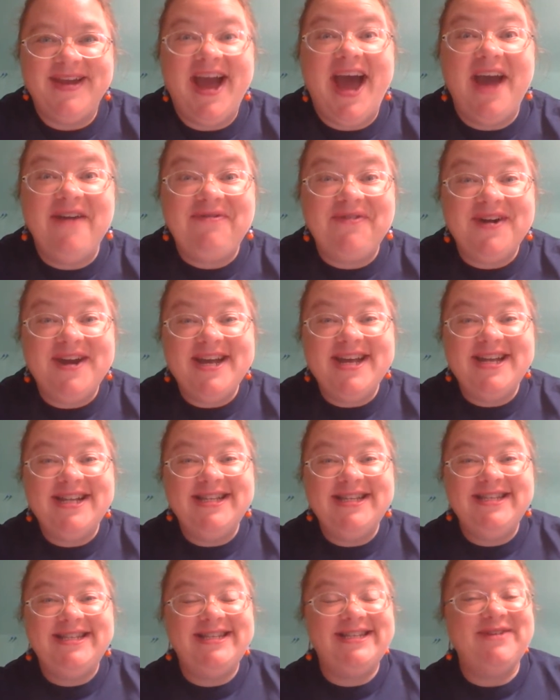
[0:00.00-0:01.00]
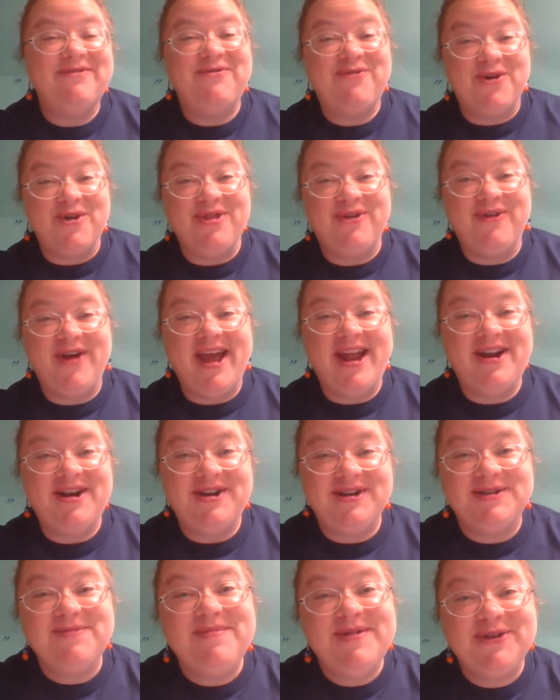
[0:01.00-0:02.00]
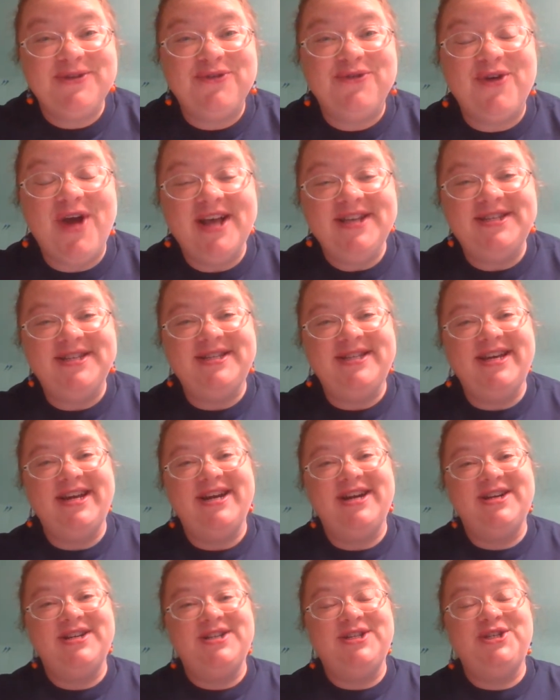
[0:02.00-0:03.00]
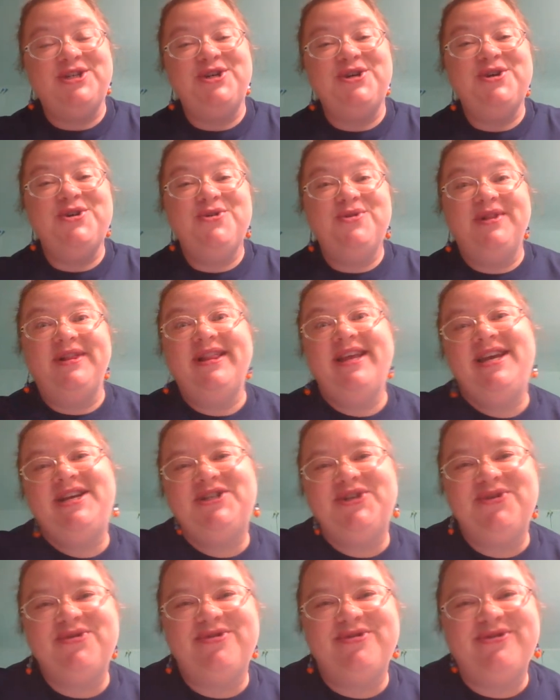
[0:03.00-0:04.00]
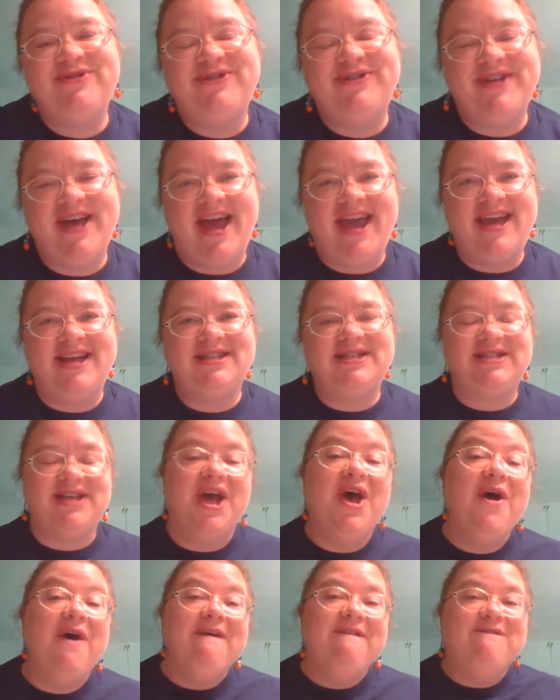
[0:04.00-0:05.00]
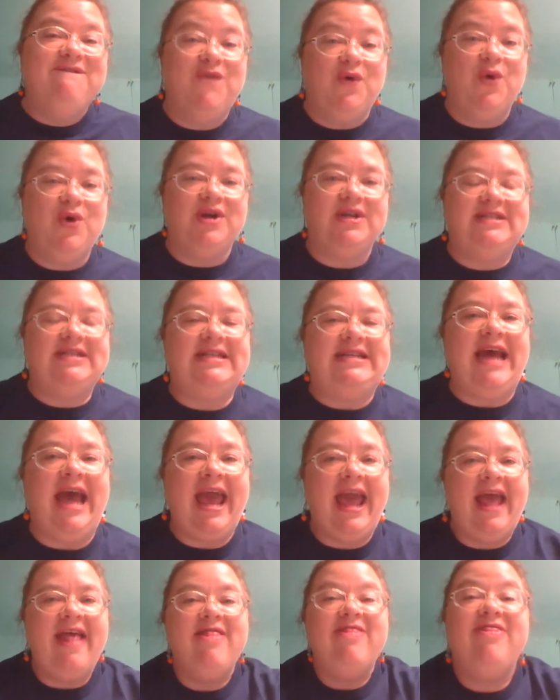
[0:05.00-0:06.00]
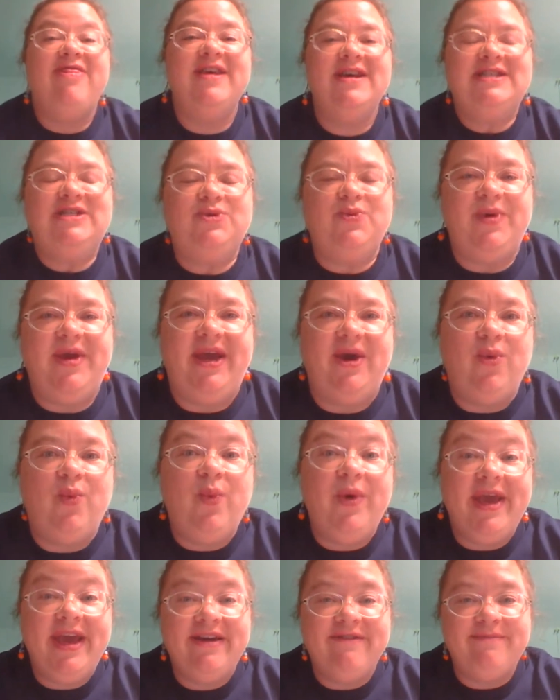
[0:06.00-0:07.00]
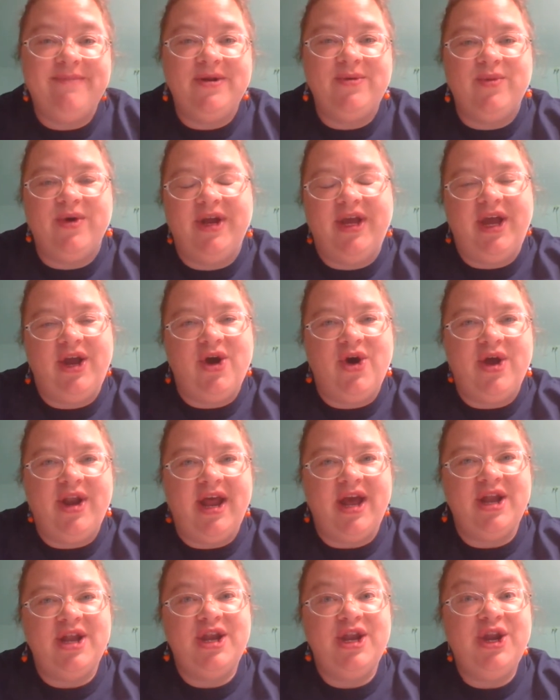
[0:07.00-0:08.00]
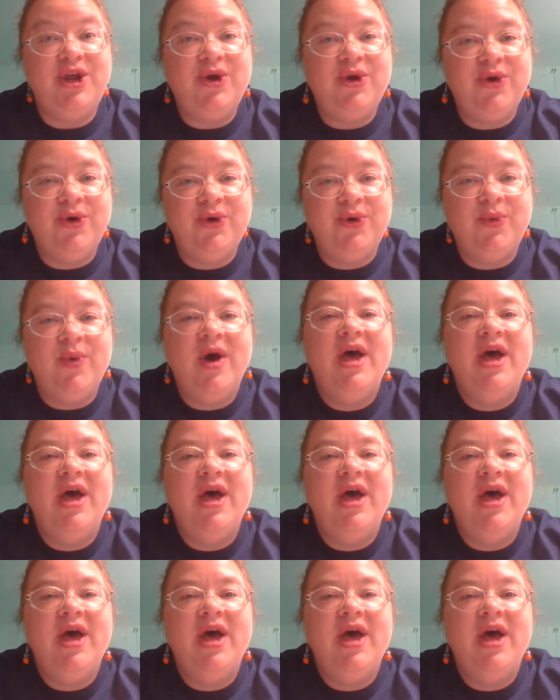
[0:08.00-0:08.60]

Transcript: Hi friends, fourth graders, Miss Cross is here to lead you through science for today. And this week we have been working on a new